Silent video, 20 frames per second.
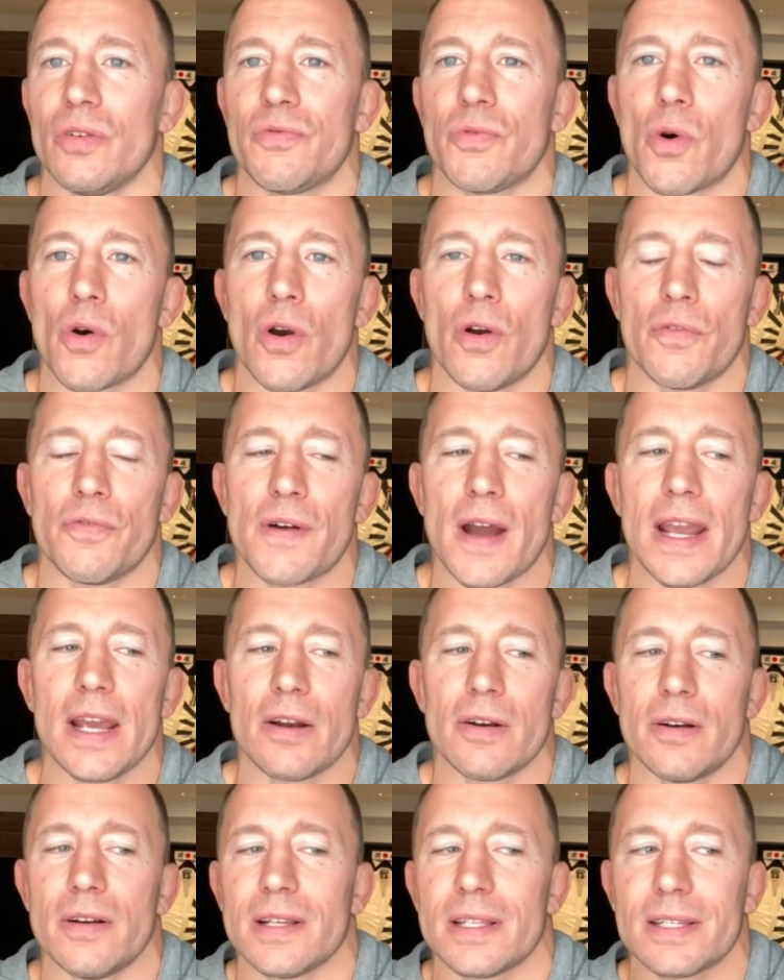for a
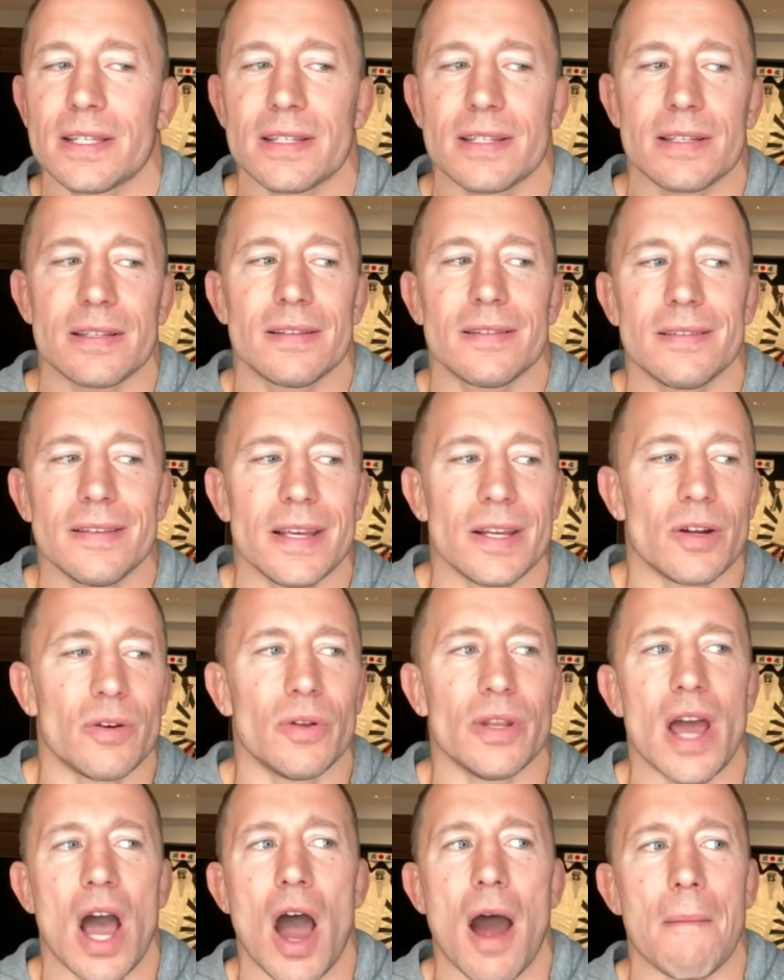fighter, it's,
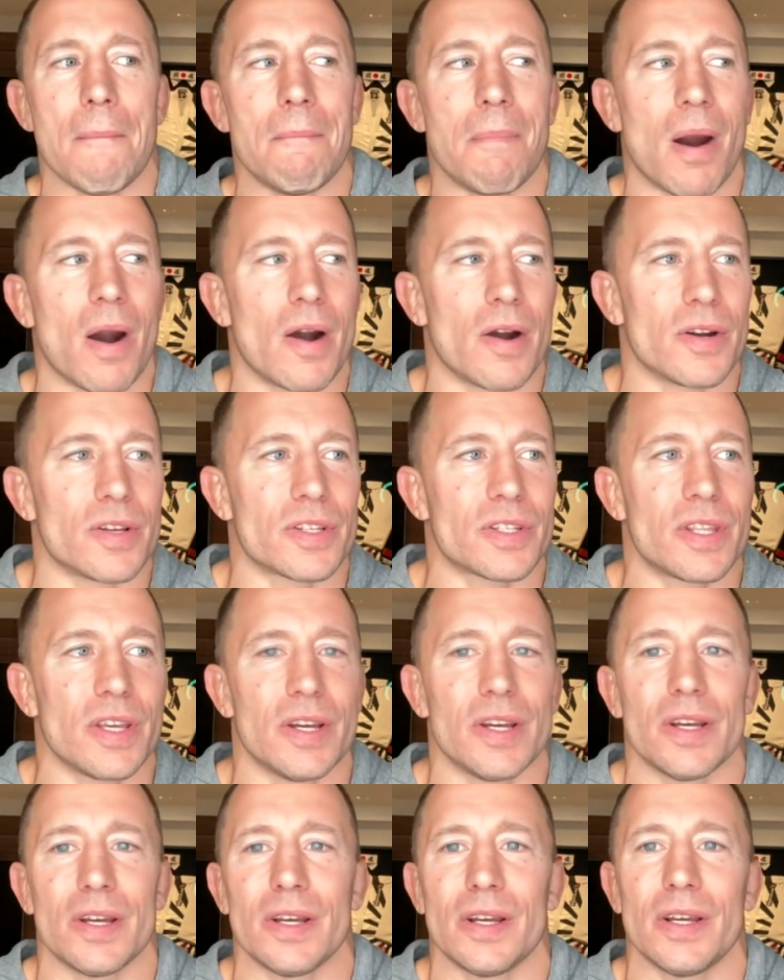the arm bars,
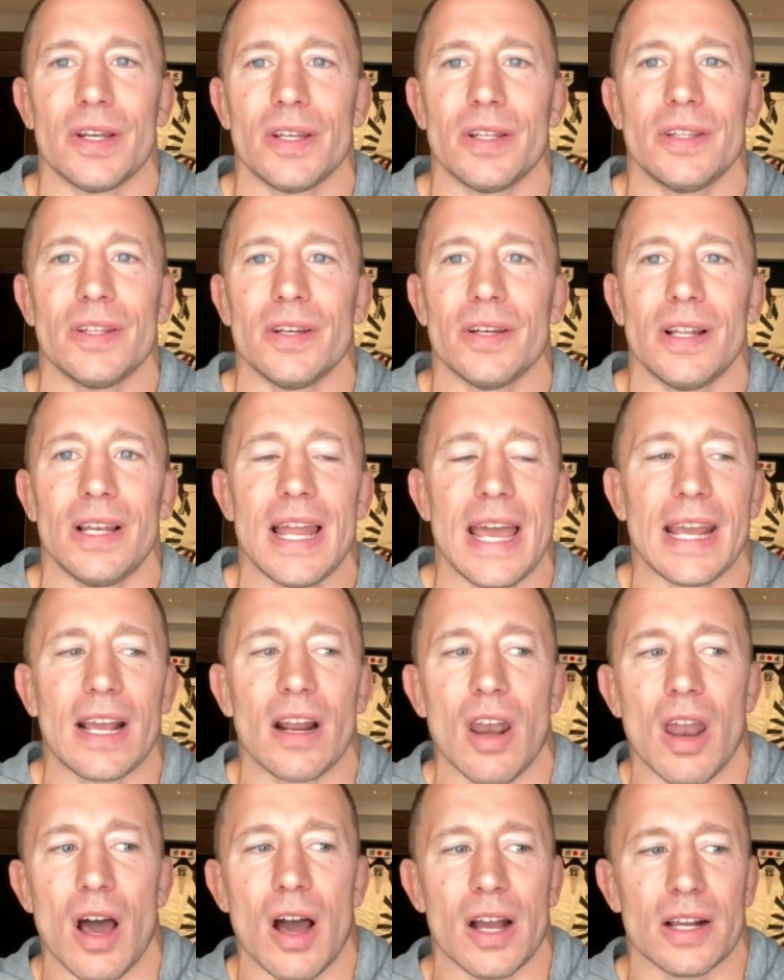the leg
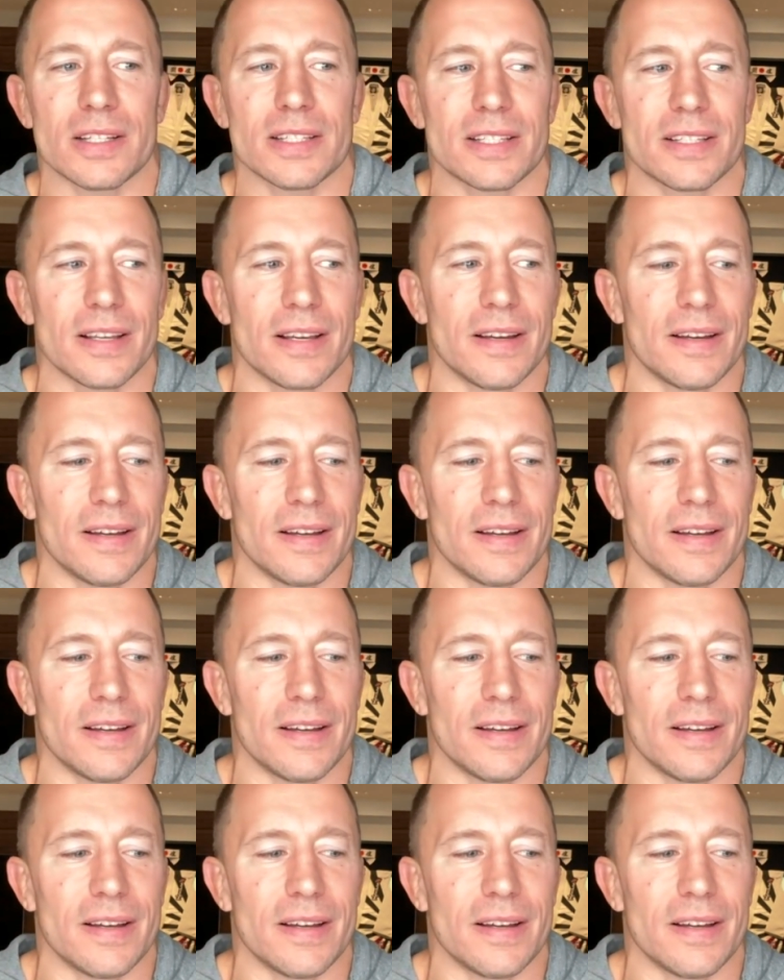locks,